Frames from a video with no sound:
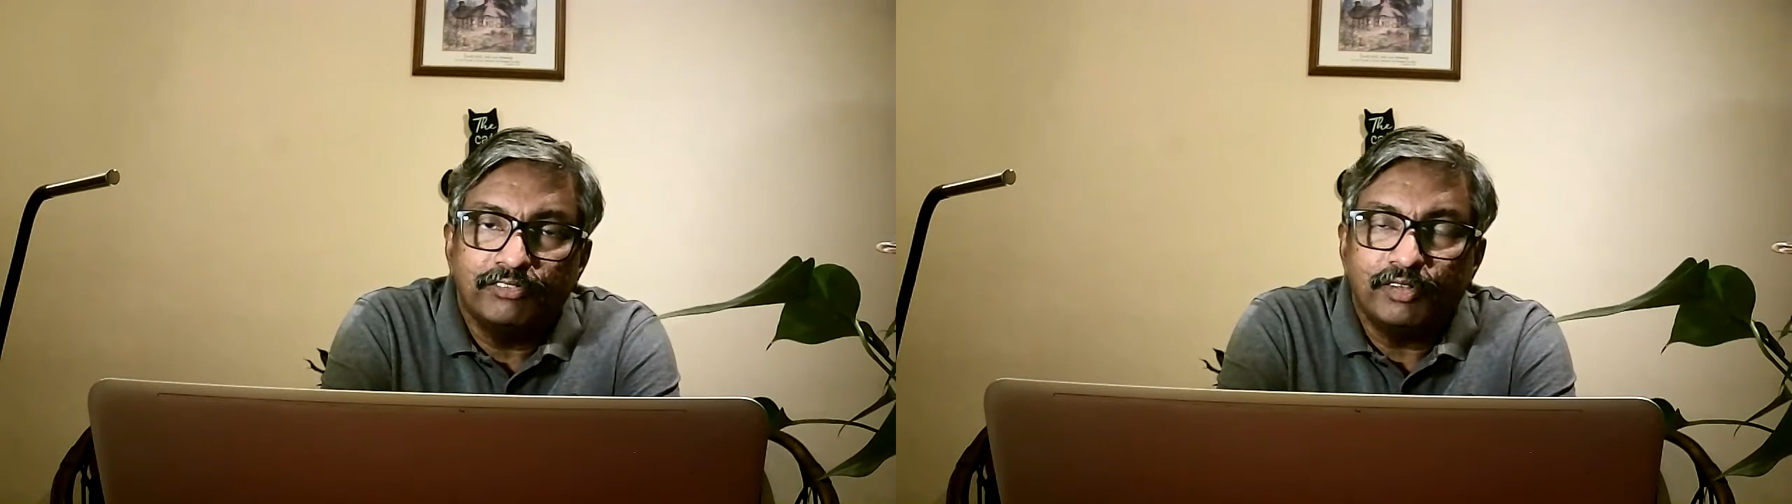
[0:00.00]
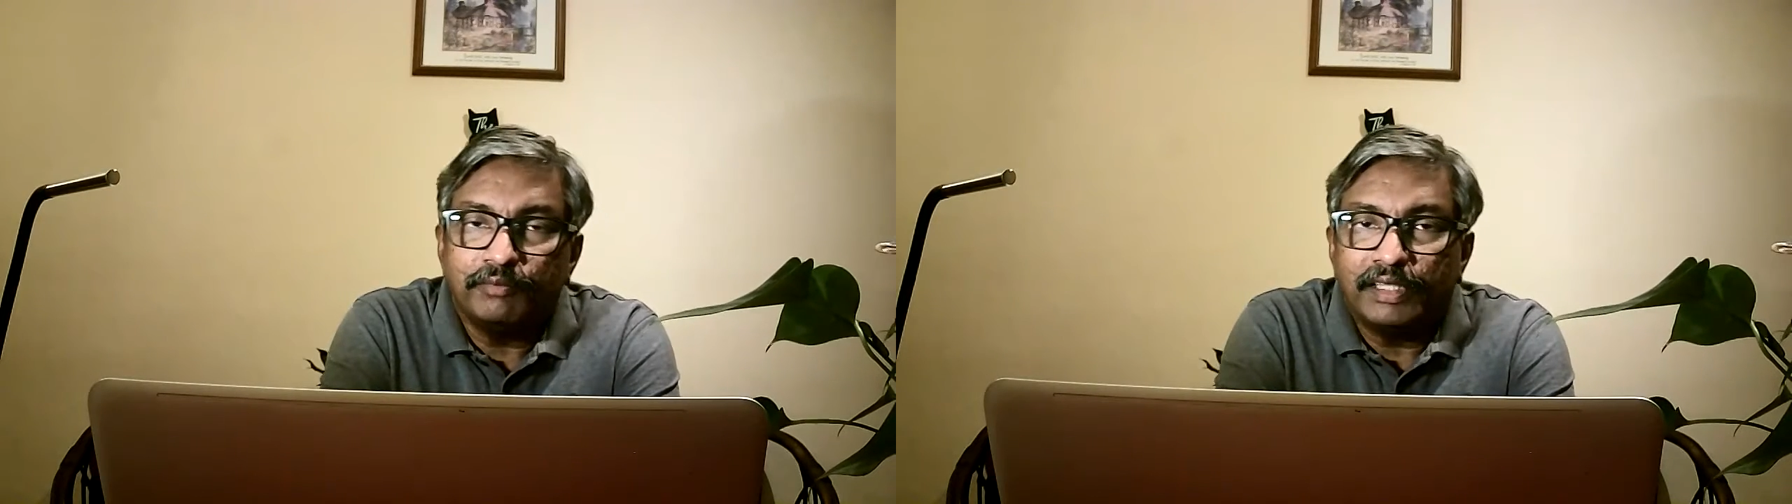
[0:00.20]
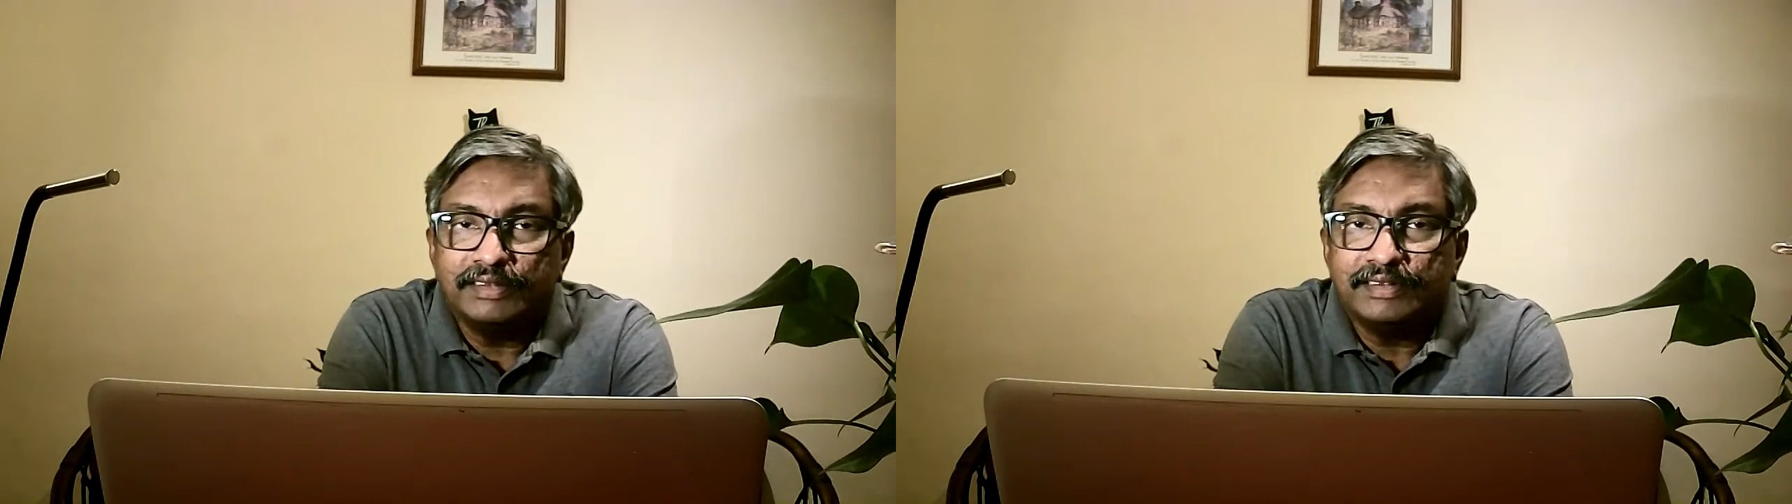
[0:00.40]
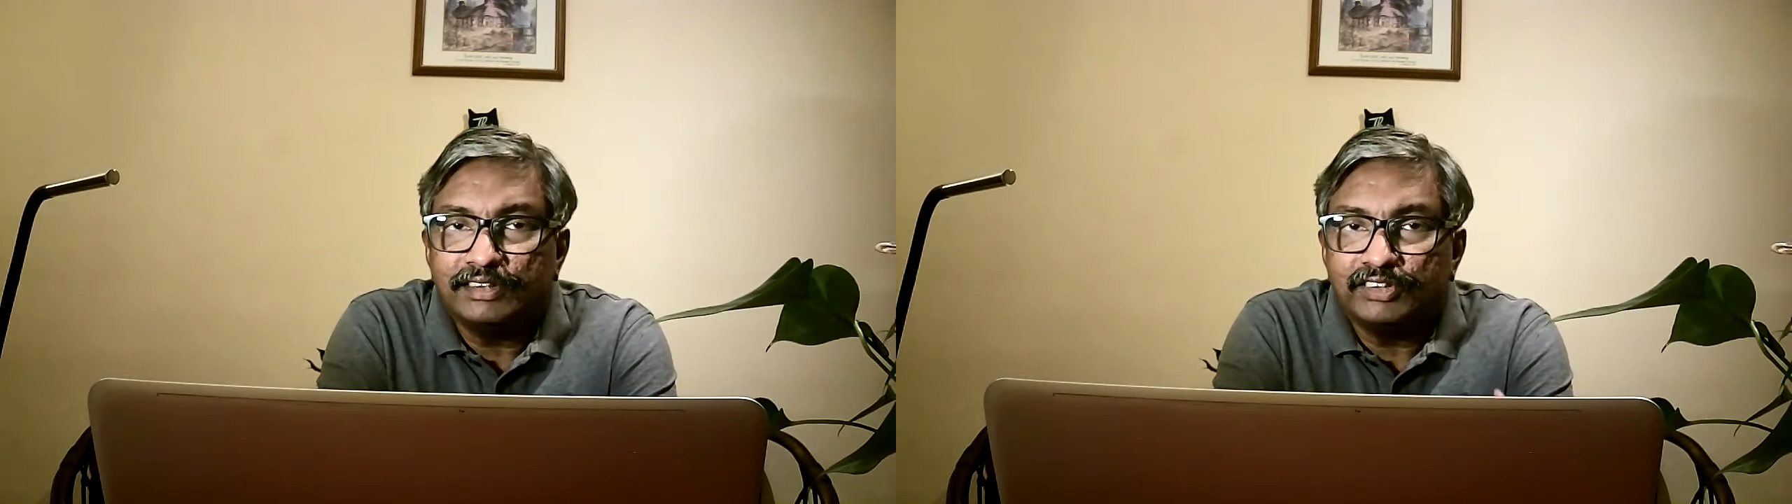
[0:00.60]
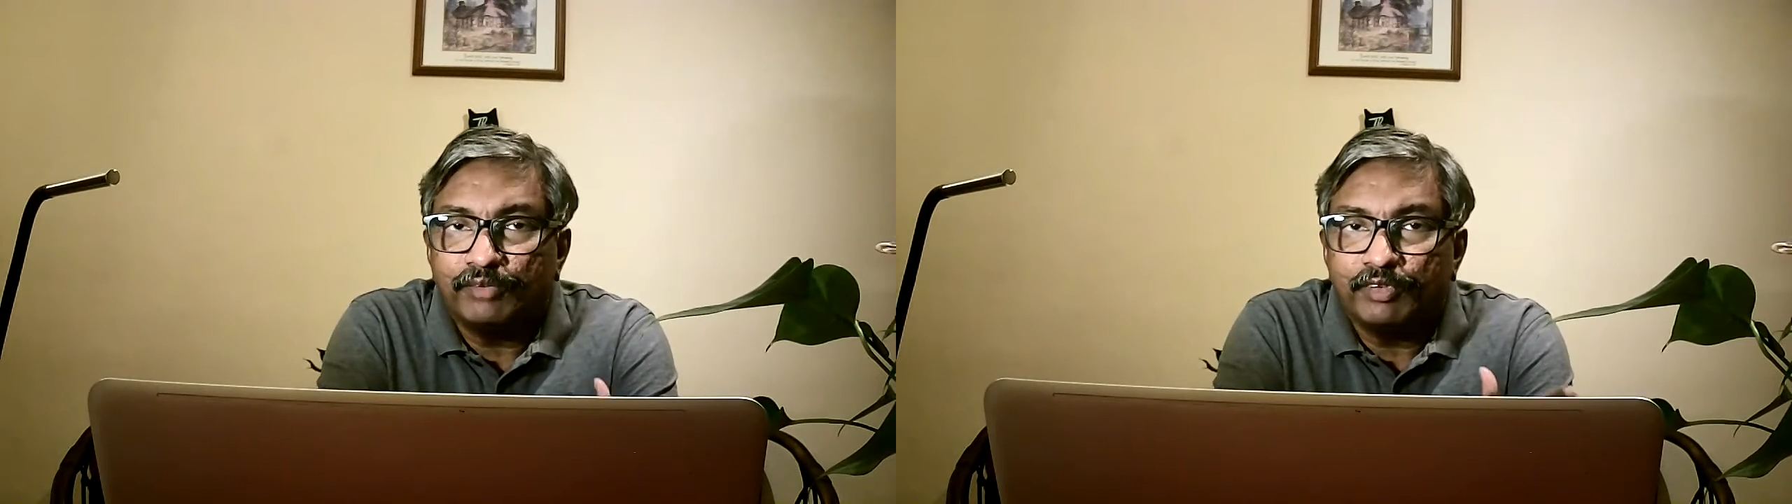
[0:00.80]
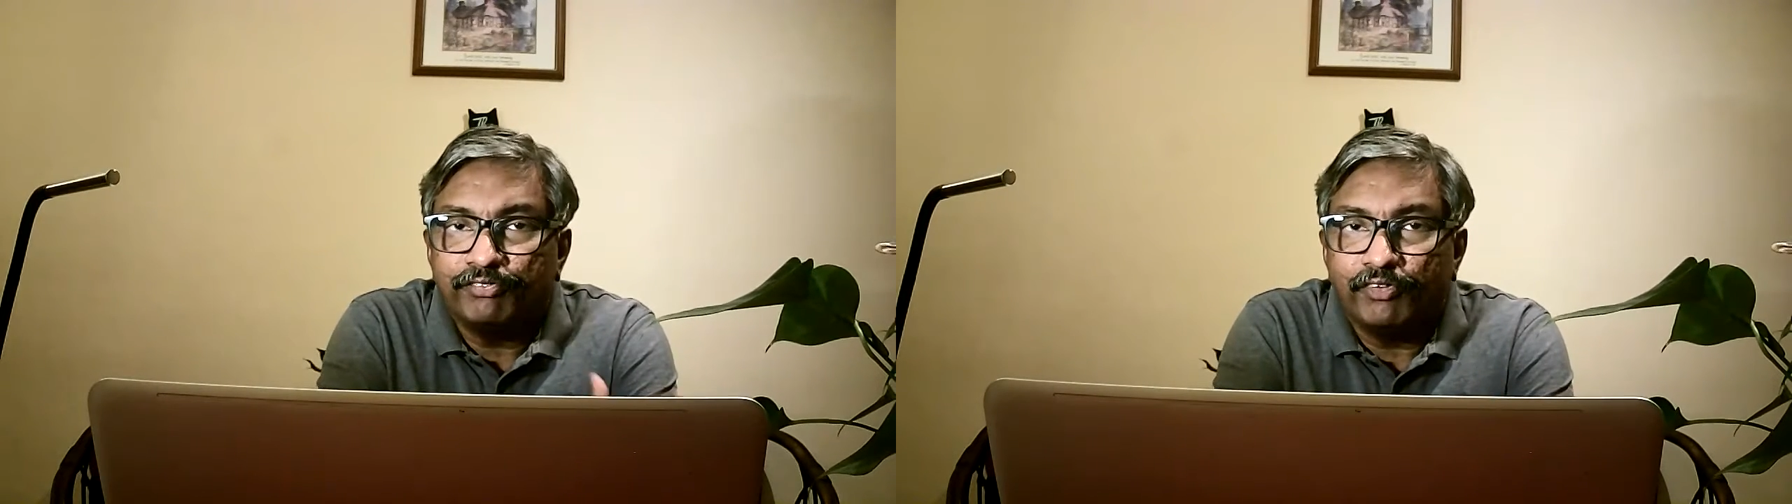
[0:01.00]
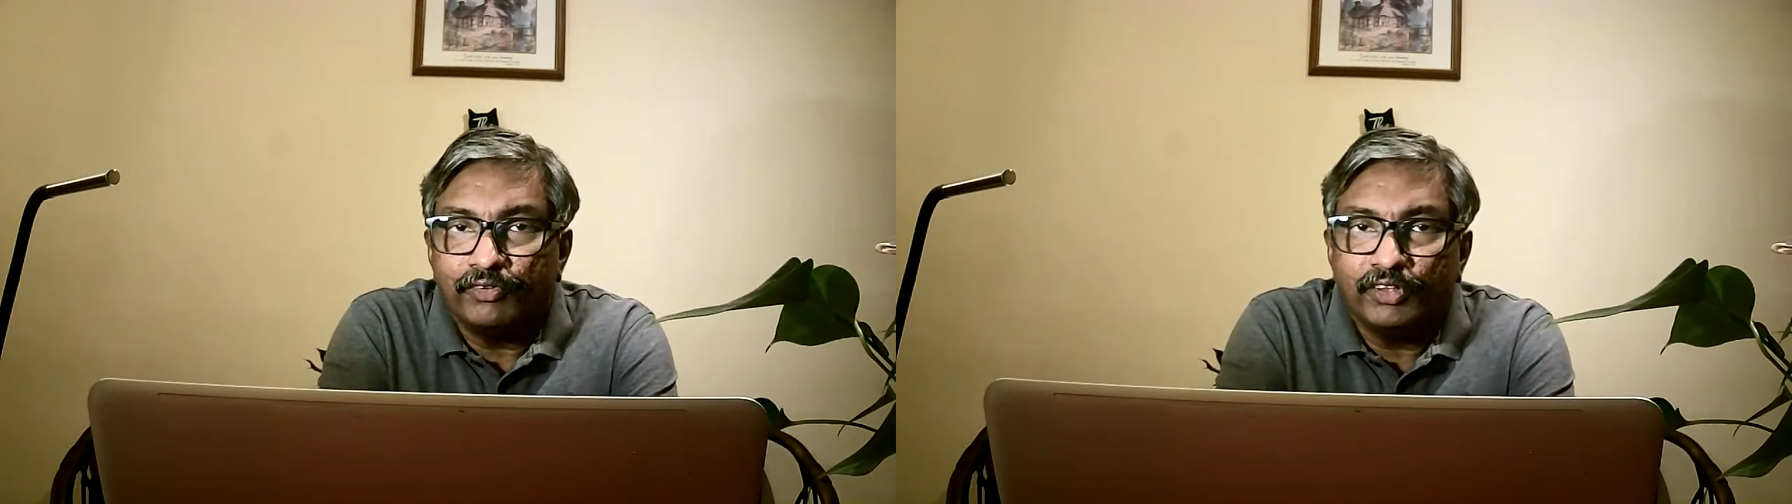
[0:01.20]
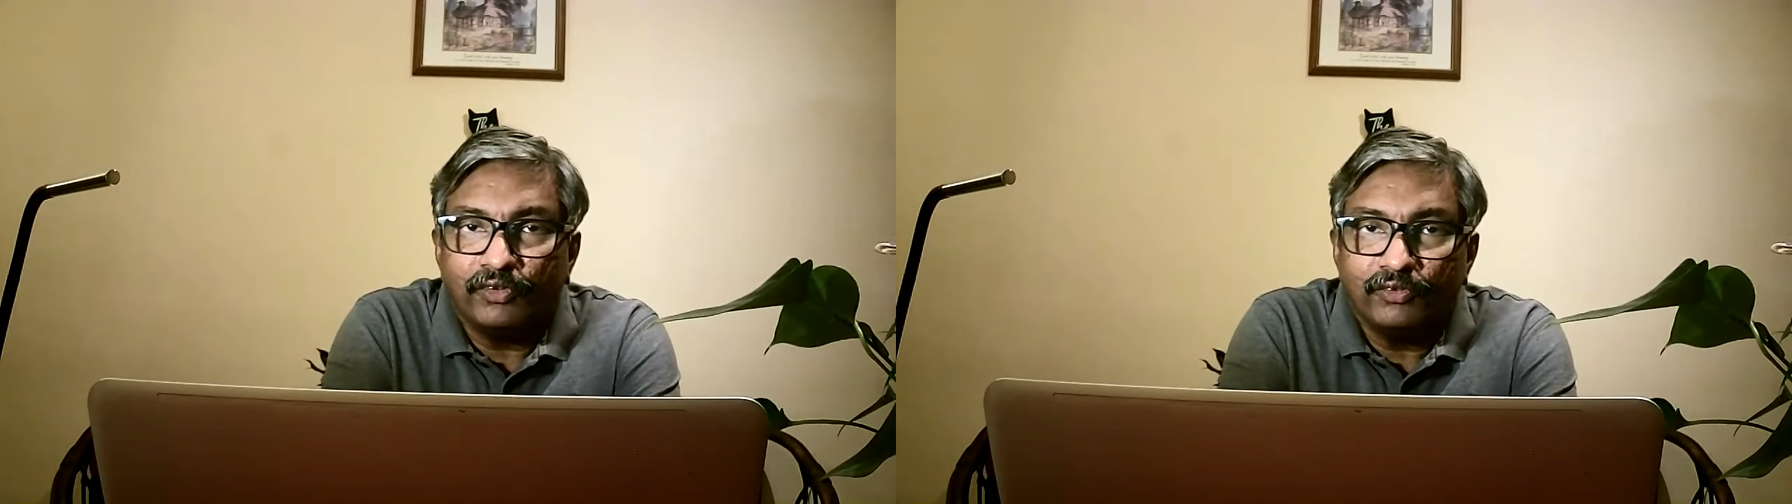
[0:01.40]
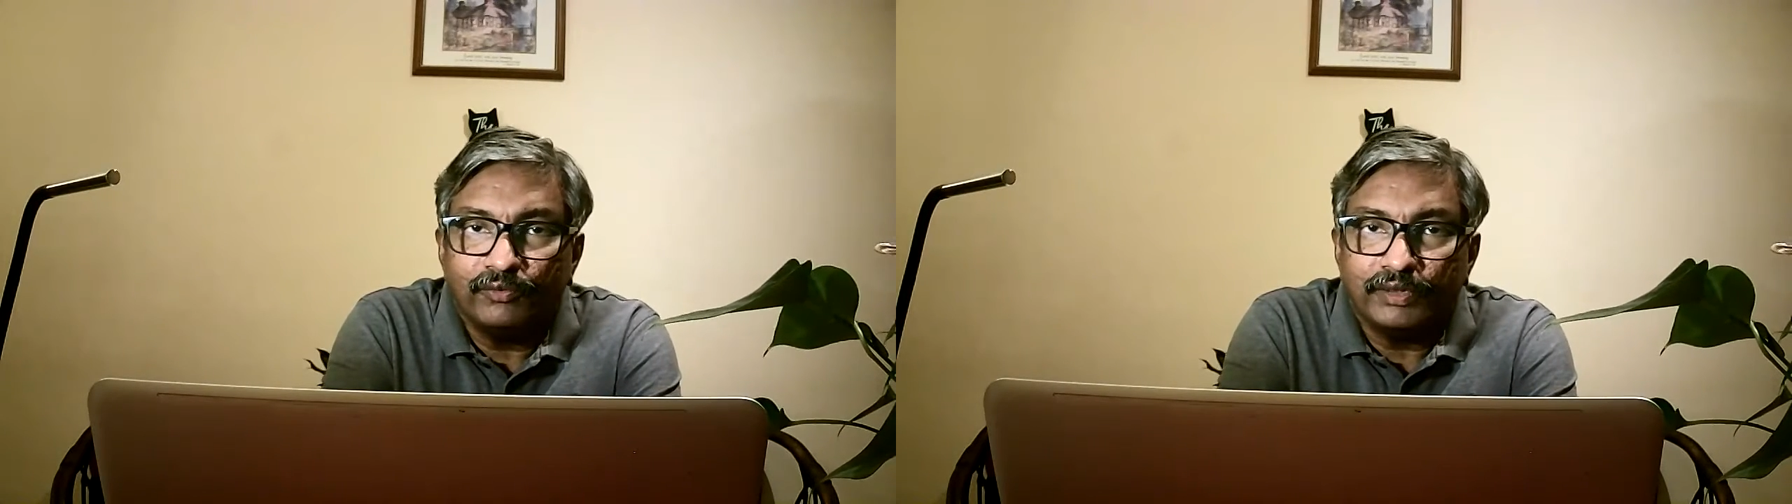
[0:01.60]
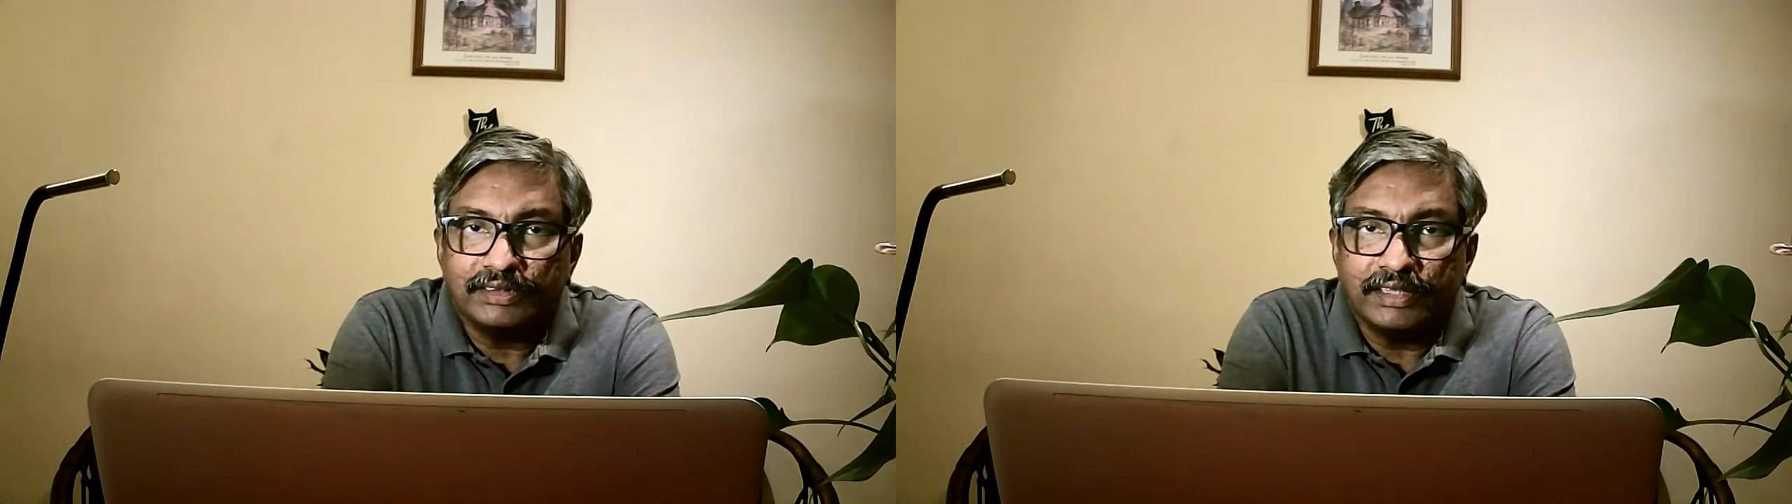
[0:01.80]
From Isaiah chapter 40
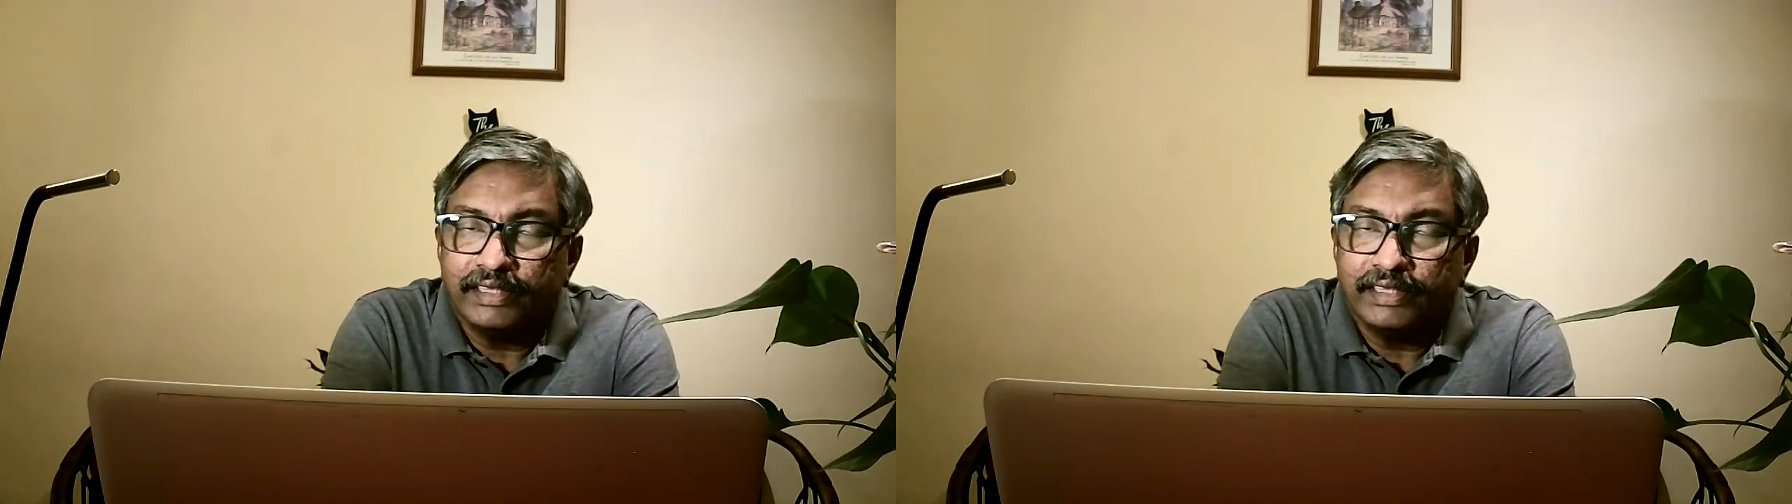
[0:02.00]
onwards,